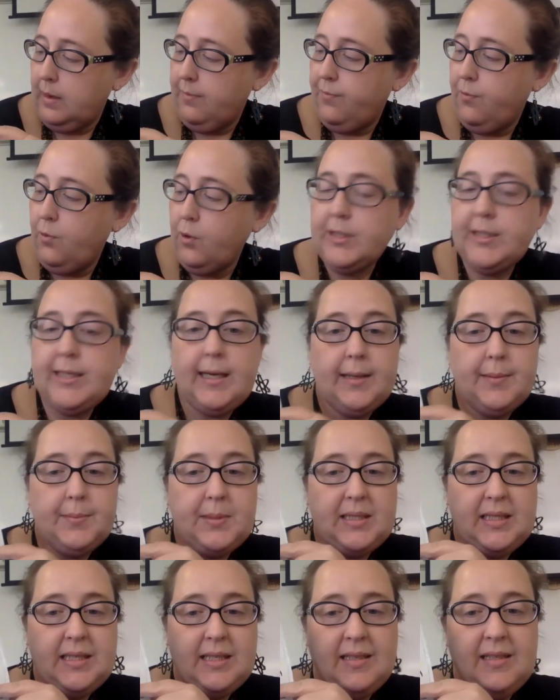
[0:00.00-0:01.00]

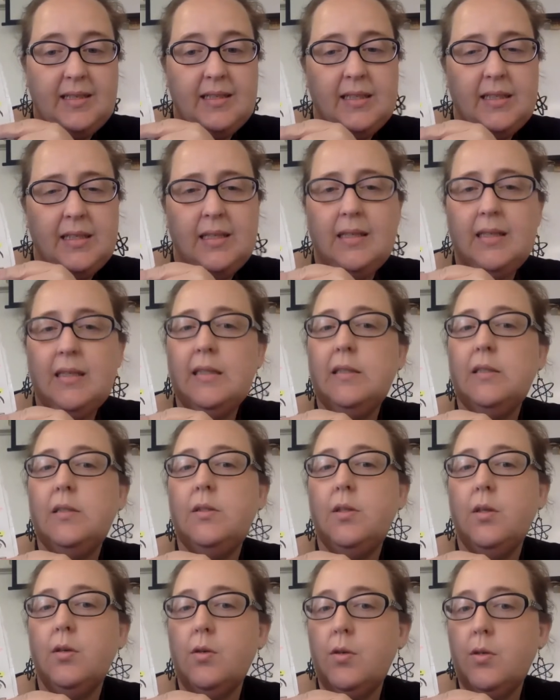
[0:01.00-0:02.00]
Forceps,
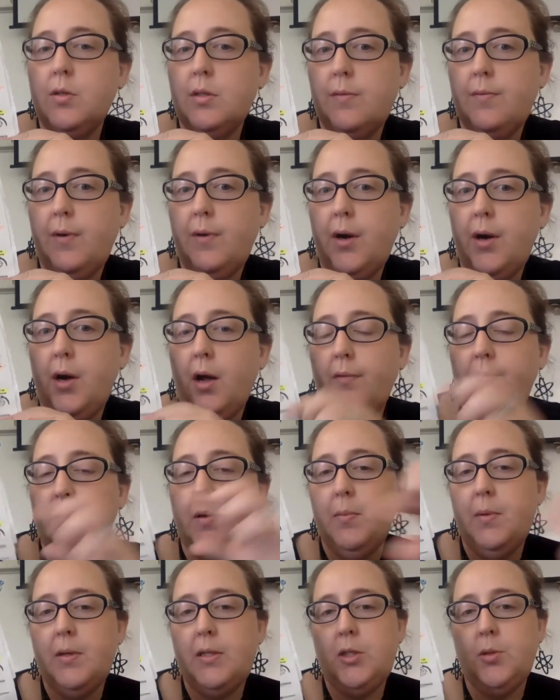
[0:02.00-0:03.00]
don't use them very
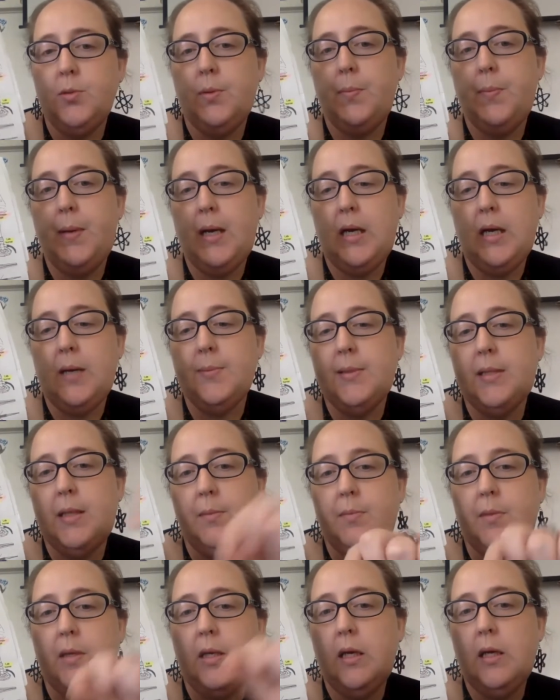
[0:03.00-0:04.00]
often, but you would pick up
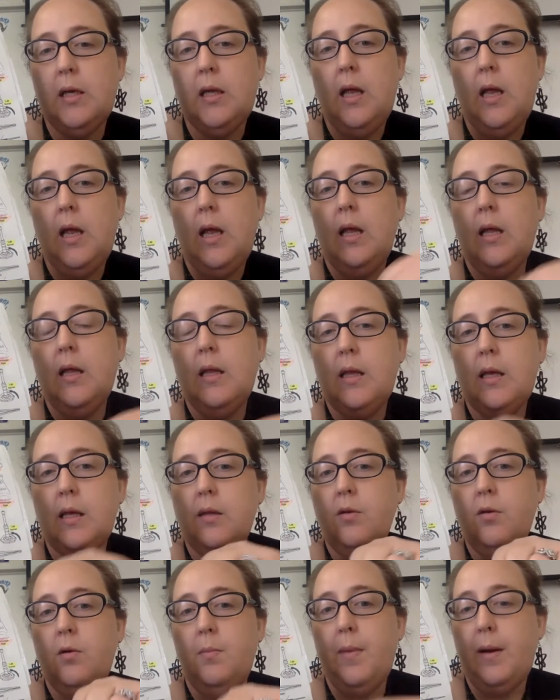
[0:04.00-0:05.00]
something like
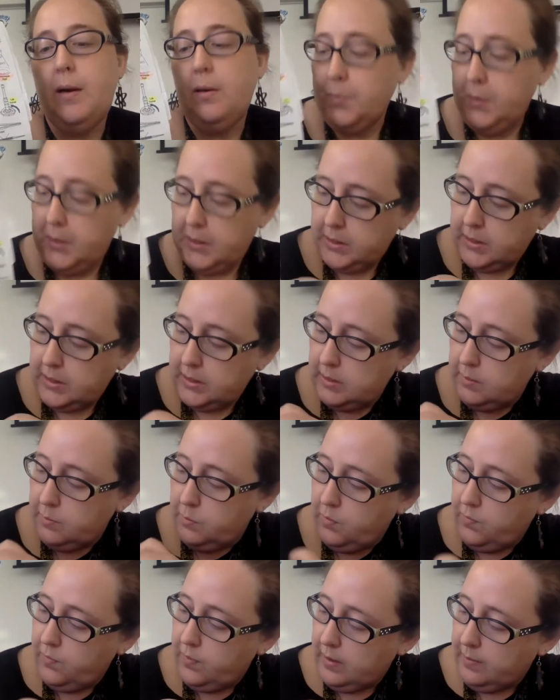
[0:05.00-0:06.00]
little metal pieces and
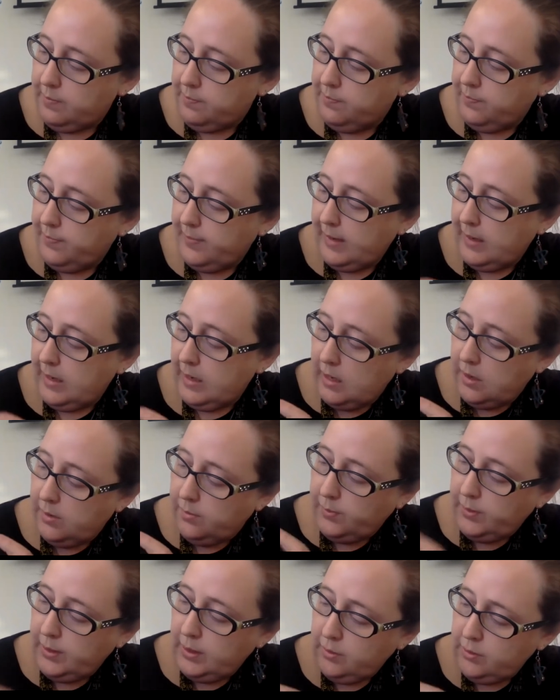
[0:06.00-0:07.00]
move them.
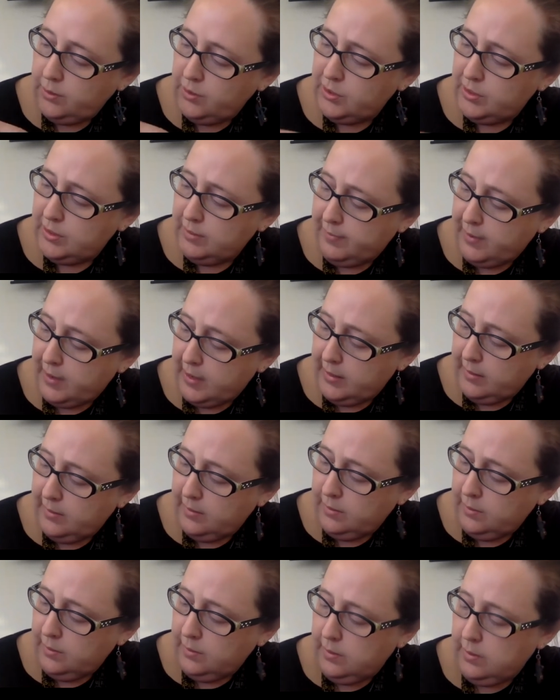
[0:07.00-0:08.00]
We don't use the
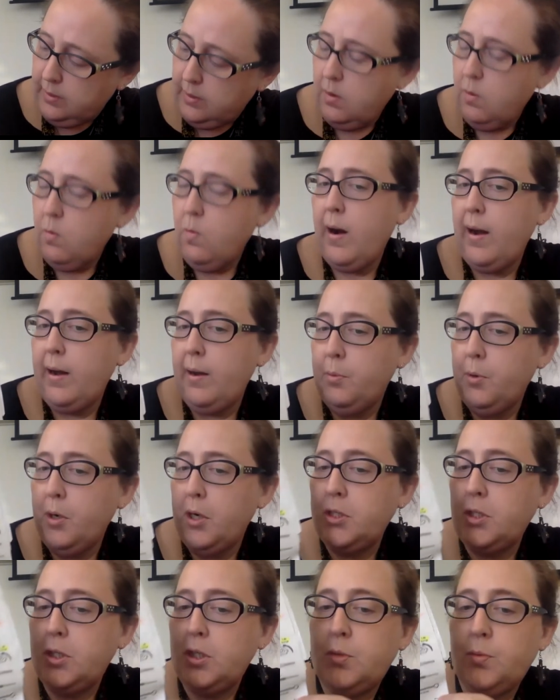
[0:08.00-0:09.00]
file. Wire
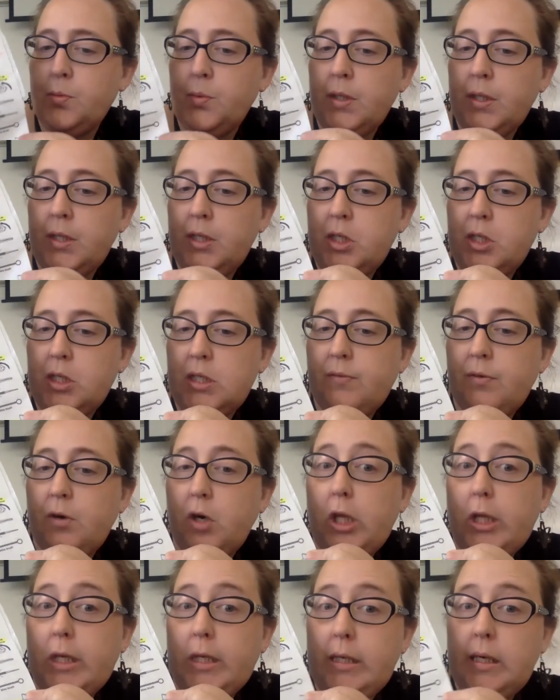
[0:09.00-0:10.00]
brush is really just for
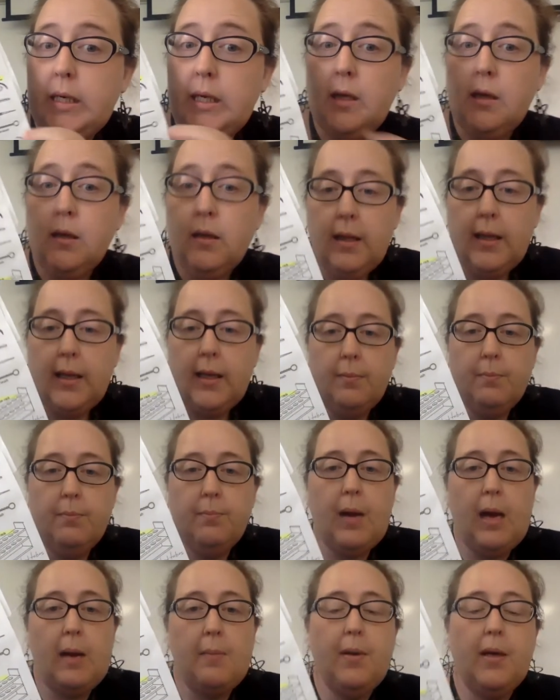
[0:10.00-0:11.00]
cleaning, like
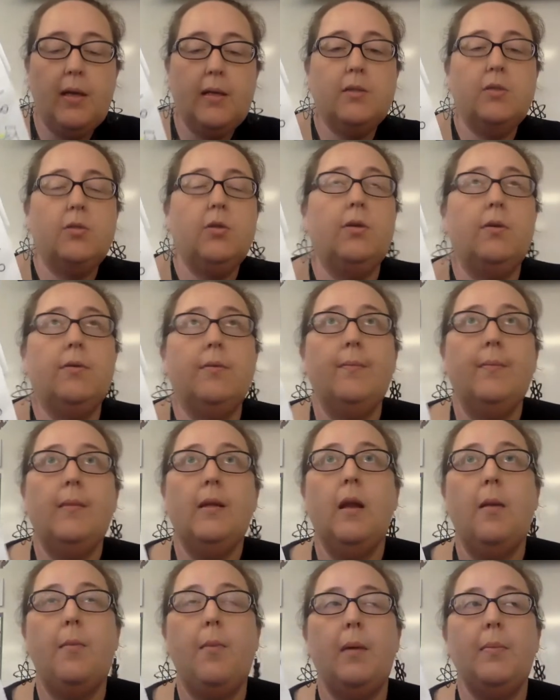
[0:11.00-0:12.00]
pipettes or
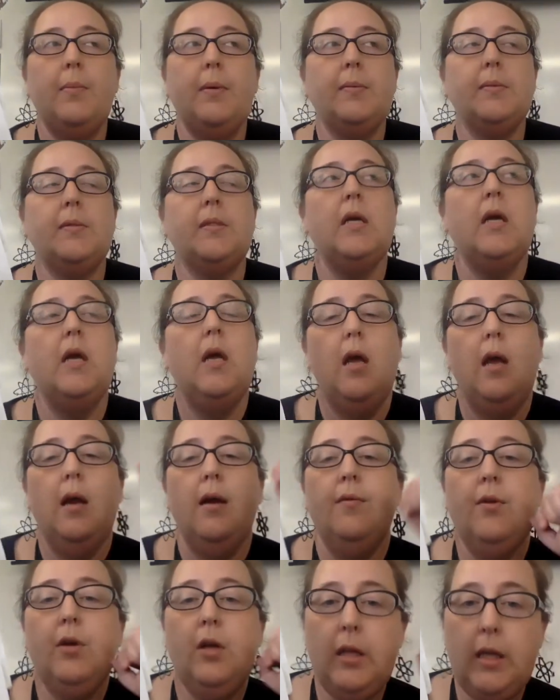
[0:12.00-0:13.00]
not pipettes,
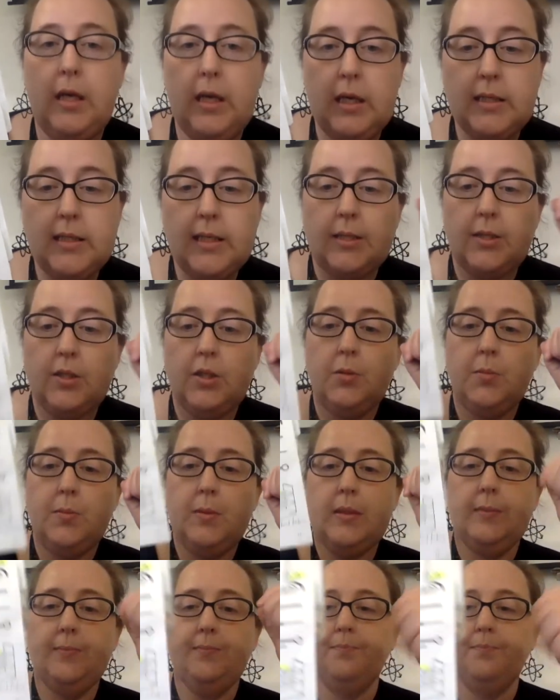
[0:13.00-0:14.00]
for cleaning test tubes.